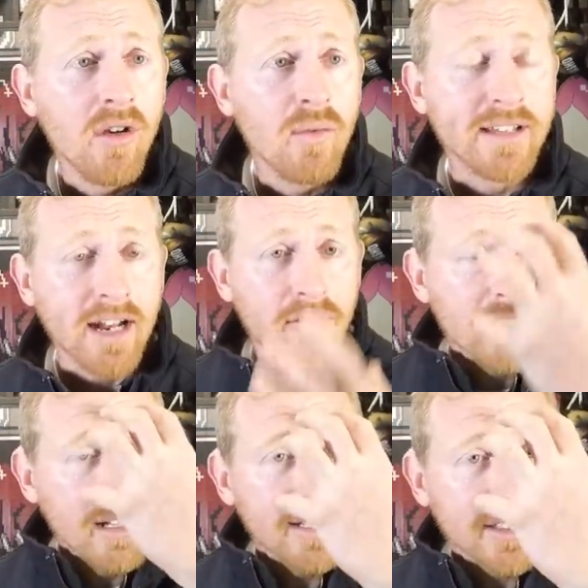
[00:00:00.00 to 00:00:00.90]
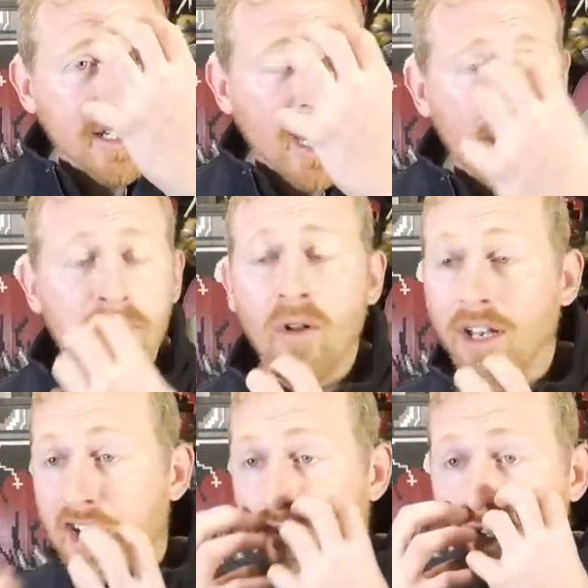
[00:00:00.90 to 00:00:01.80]
with that realistic eyeball
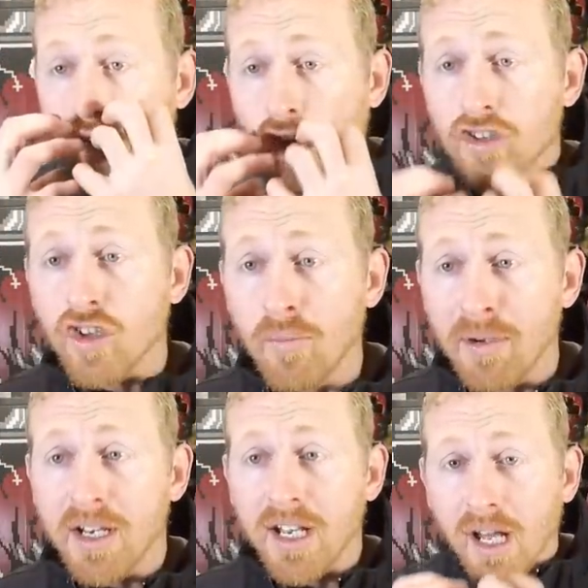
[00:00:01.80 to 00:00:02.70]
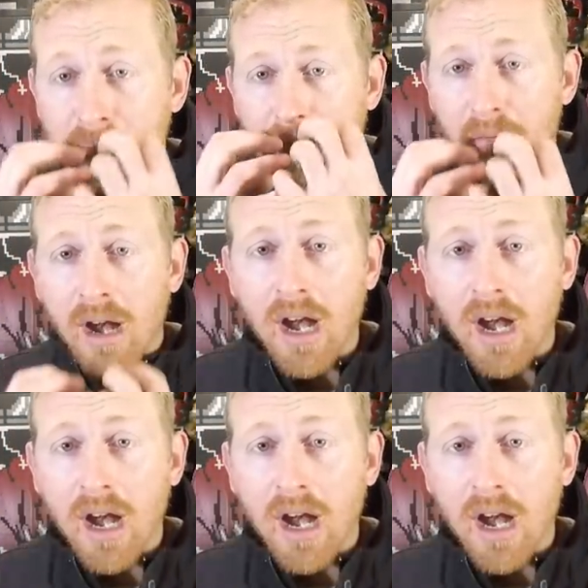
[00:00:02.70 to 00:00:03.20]
and his jaws opening up and